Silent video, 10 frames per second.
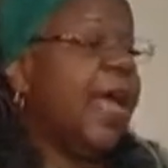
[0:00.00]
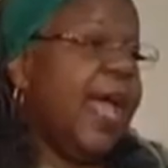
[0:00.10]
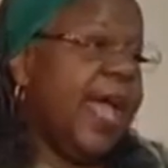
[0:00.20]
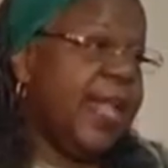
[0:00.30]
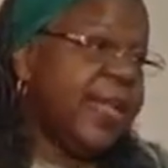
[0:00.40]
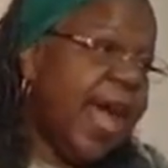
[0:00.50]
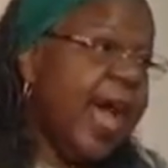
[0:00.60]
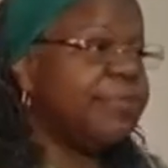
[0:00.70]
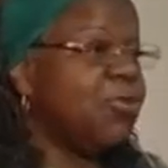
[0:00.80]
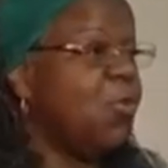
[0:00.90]
and
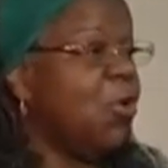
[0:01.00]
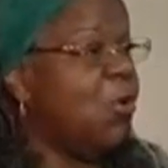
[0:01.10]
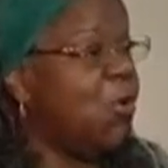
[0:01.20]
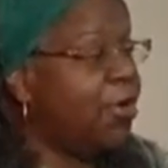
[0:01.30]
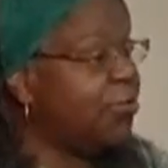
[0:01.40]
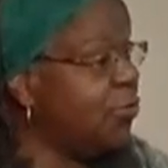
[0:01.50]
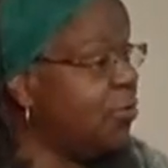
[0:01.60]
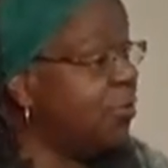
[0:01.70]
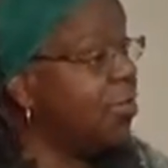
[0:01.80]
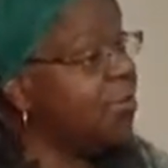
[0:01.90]
after World War
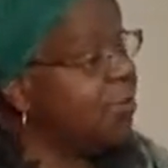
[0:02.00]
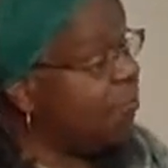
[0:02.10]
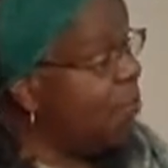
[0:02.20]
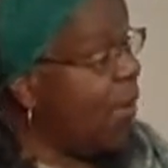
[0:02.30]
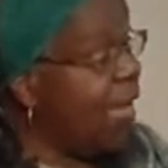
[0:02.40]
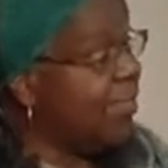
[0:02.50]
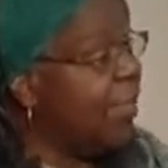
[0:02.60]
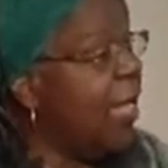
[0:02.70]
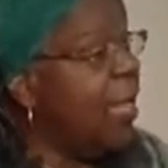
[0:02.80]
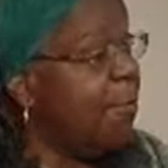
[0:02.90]
II in terms of the way
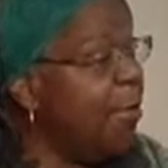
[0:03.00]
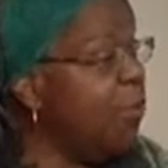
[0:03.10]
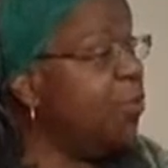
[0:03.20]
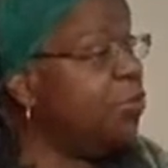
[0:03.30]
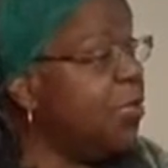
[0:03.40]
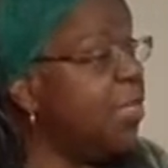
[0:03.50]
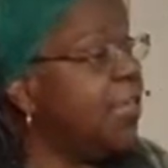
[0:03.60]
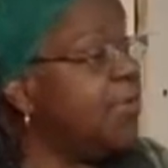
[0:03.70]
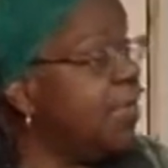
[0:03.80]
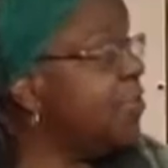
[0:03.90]
that people were treated
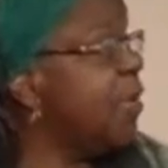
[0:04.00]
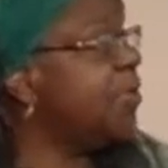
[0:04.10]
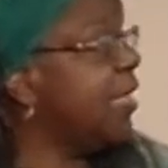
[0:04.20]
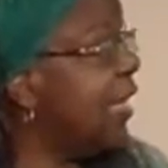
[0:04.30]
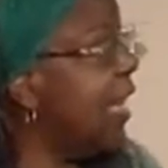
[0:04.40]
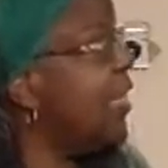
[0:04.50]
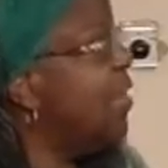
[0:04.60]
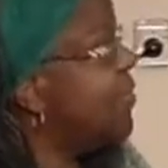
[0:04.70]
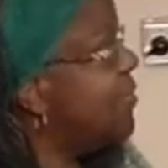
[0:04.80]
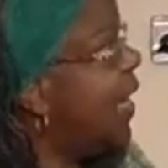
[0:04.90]
in research, again, that
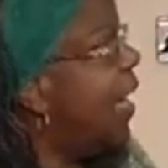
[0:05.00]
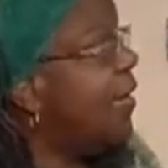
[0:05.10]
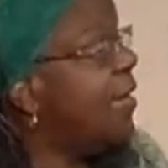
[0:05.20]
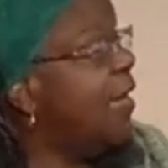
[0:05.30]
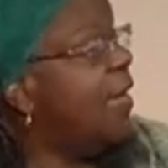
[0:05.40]
was done